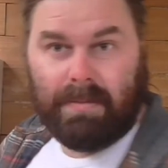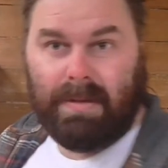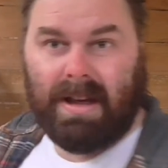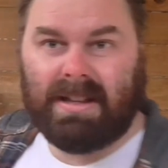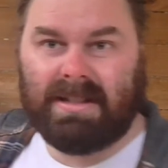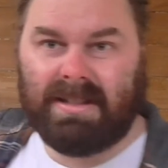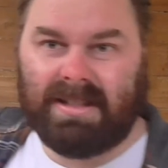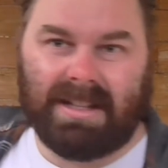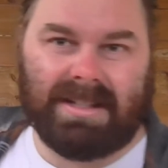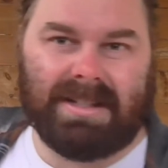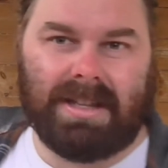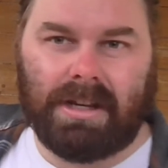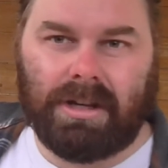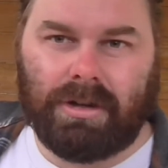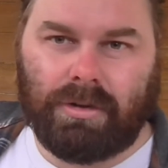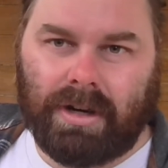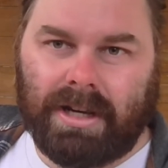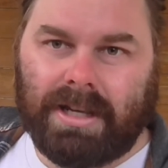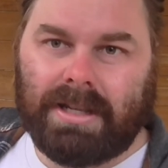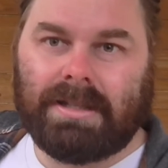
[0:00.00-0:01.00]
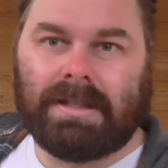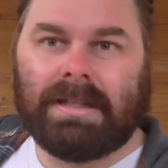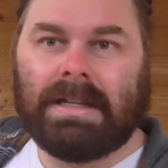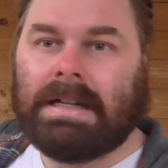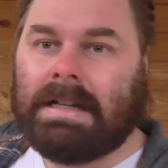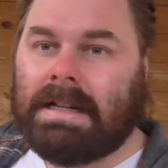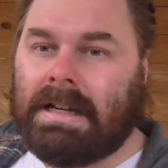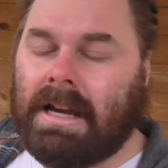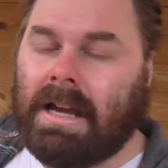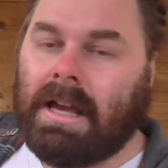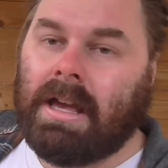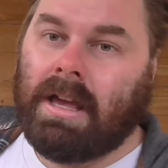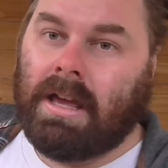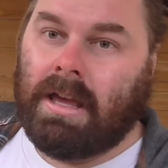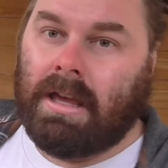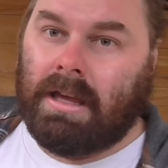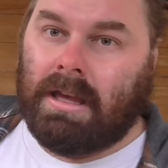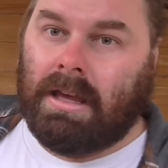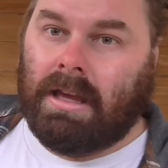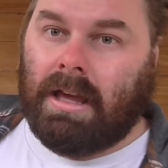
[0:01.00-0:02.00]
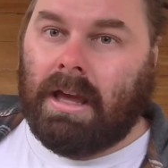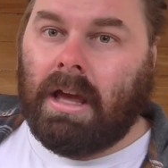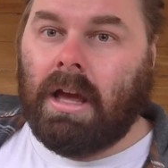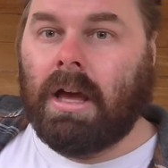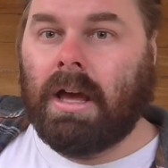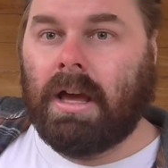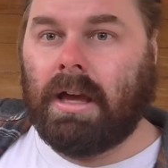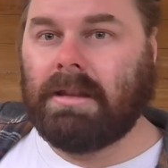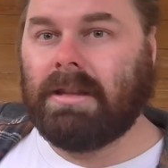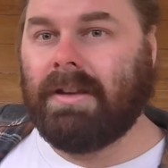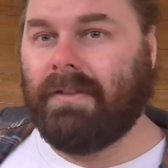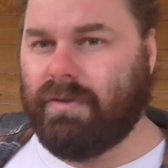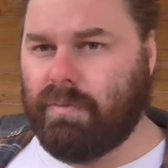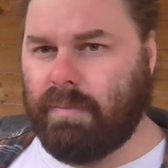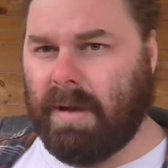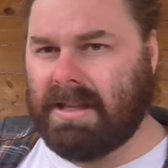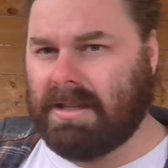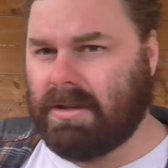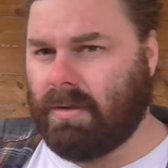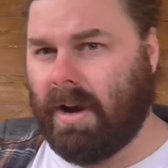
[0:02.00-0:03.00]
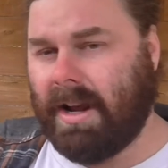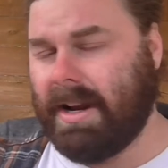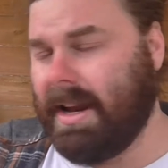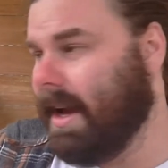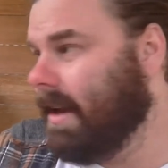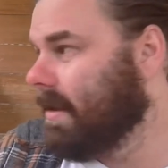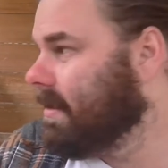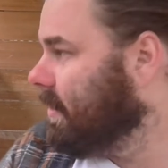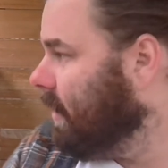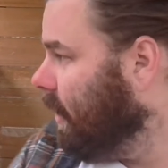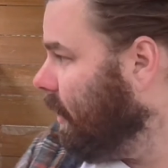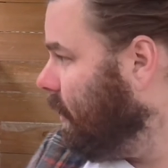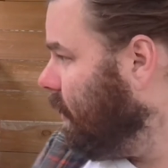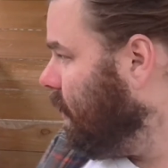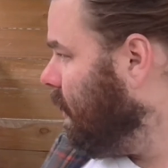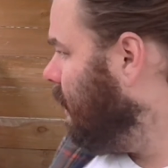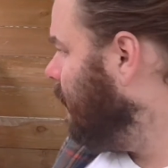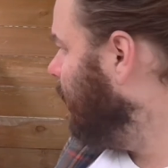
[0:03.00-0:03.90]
about 60 degrees in the fermenter right now. So